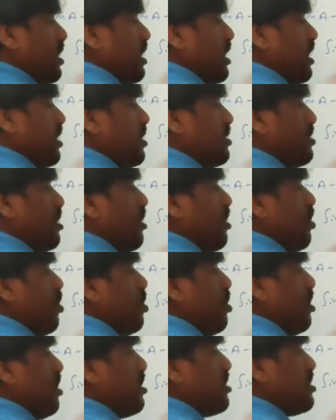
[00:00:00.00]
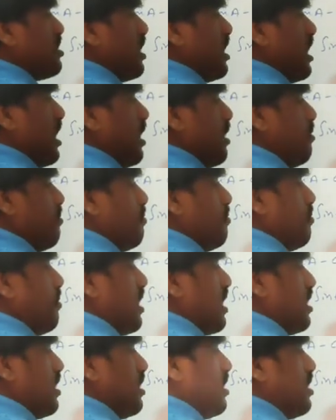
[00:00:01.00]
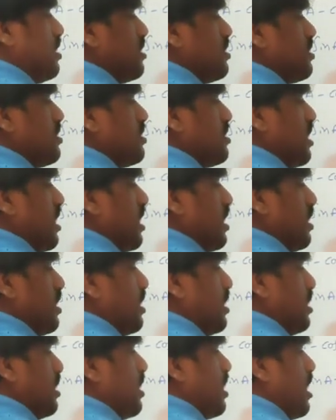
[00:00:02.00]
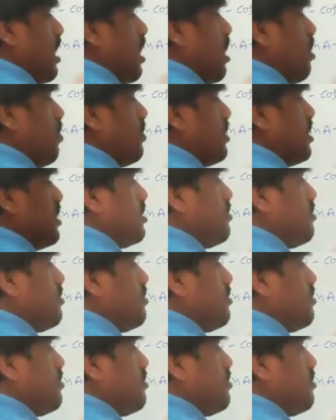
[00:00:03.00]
as cos A minus sin A. How it is